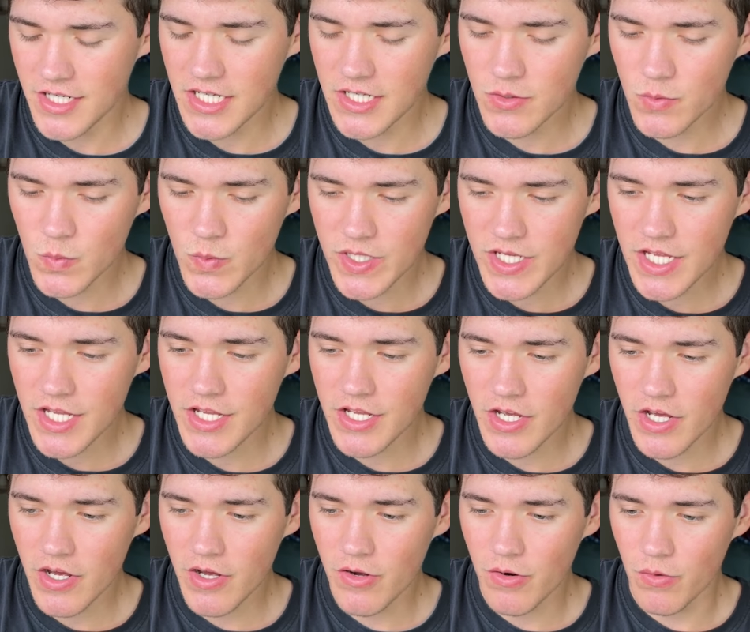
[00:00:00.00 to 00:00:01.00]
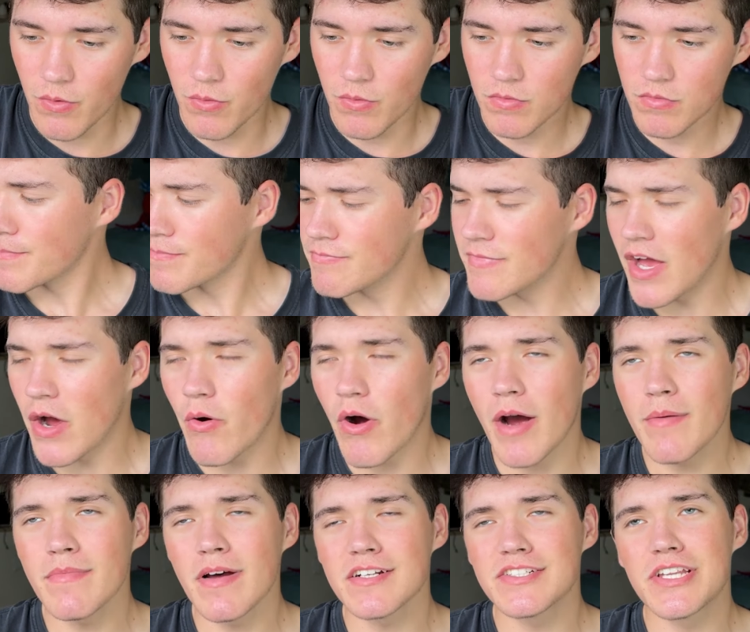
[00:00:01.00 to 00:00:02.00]
Here we go. Now,
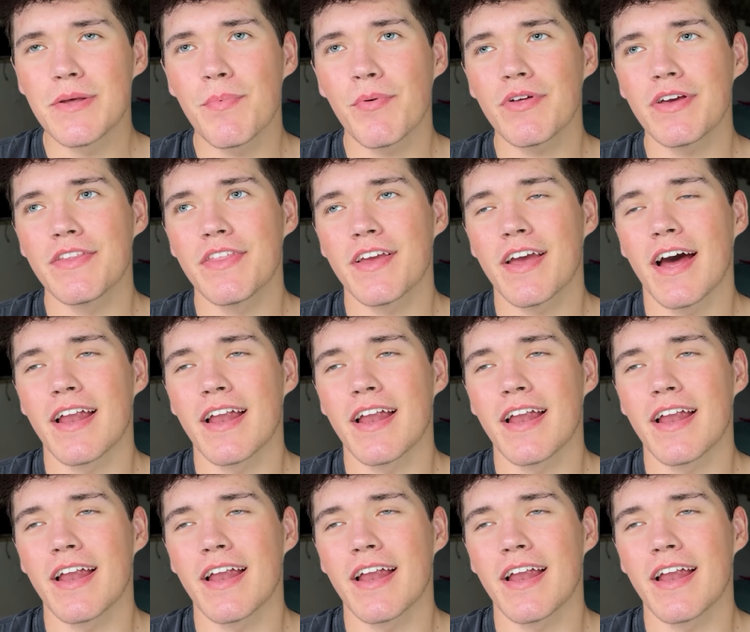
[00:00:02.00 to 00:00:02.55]
I'm not typically the